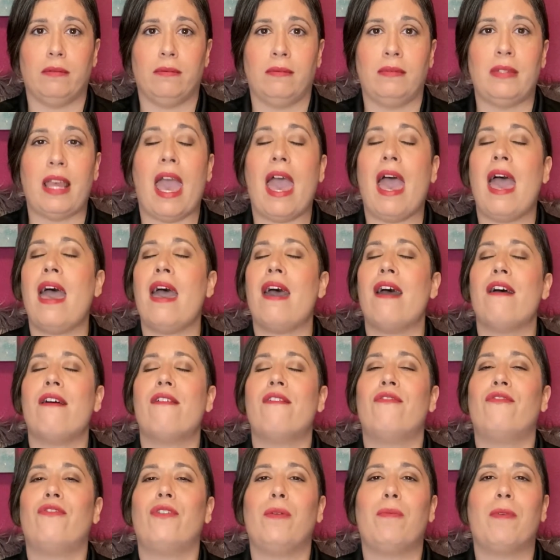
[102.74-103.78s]

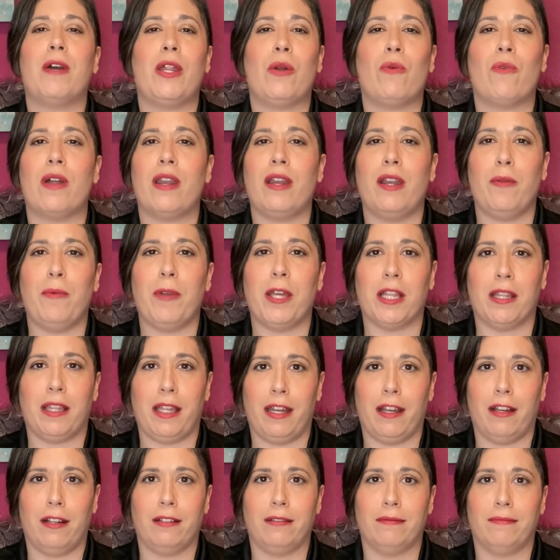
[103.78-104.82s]
Everybody wanted to be a
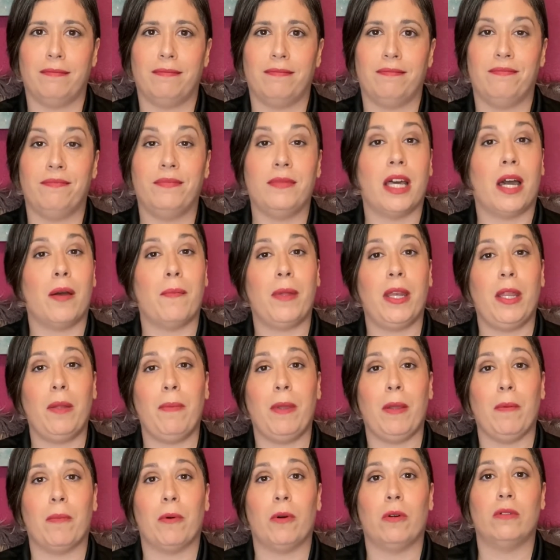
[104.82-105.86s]
leader. Not many
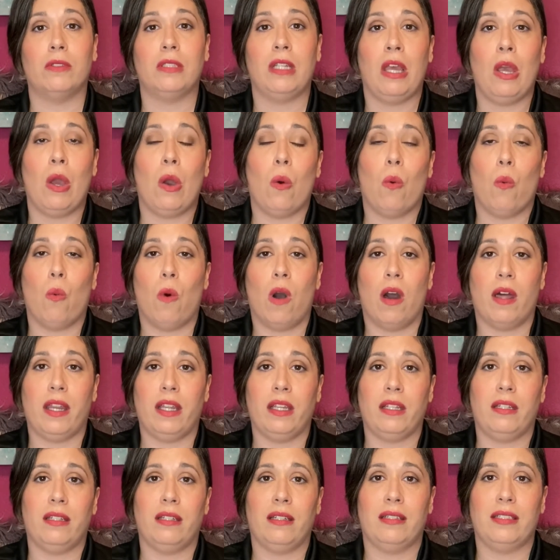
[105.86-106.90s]
people
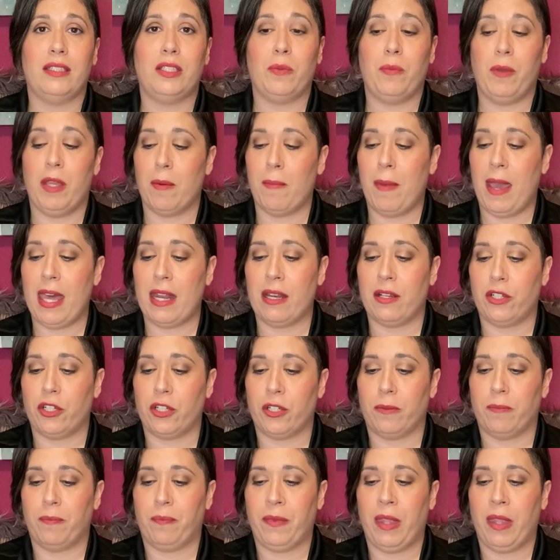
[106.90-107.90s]
wanted to be a manager.